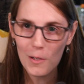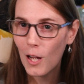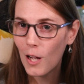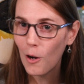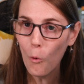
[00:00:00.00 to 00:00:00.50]

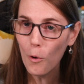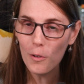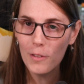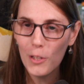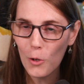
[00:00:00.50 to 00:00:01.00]
or, you
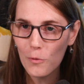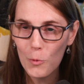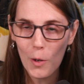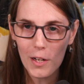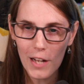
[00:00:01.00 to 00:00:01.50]
know, if you want to
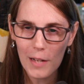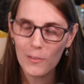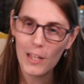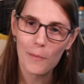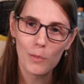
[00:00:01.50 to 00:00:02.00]
kind of, again,
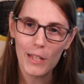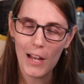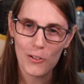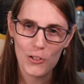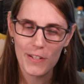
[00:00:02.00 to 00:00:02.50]
bling out your
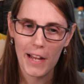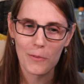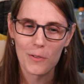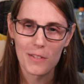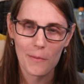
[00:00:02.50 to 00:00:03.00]
deck with
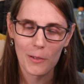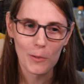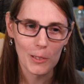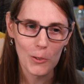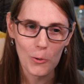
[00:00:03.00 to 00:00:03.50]
something really
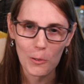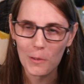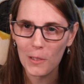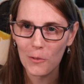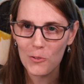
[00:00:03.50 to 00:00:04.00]
cool, you know,
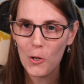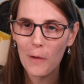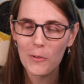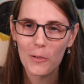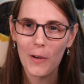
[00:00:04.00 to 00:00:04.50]
show off your
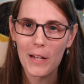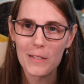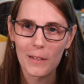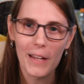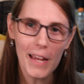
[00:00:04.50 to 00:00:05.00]
friends that,
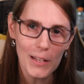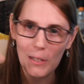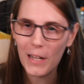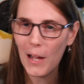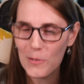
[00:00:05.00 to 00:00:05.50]
hey, look, I
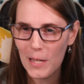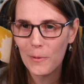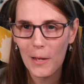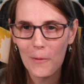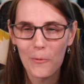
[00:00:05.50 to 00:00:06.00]
was able to
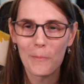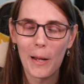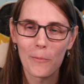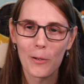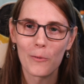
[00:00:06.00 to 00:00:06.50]
win my
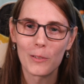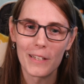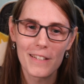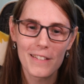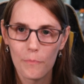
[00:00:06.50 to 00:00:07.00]

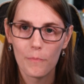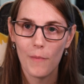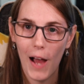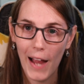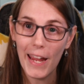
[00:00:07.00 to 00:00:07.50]
pre-release. I
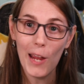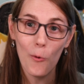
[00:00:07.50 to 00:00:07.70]
can't